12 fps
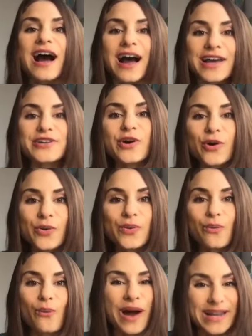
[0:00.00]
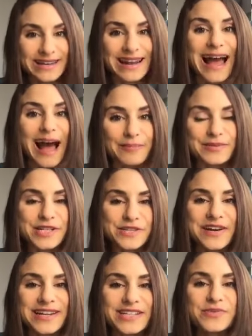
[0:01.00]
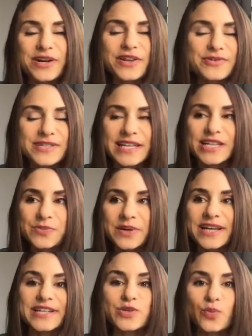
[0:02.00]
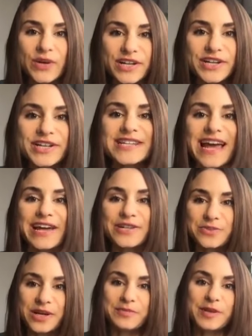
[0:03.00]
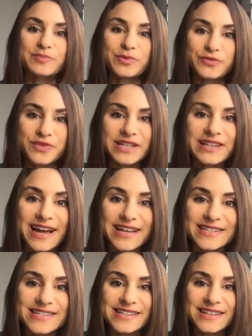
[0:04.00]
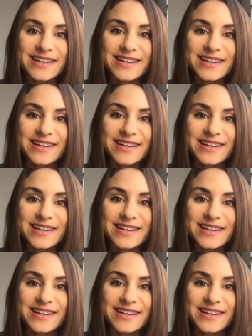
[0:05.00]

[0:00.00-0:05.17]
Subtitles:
I know why it happens, right? It's one of those things where it's weird, and when people realize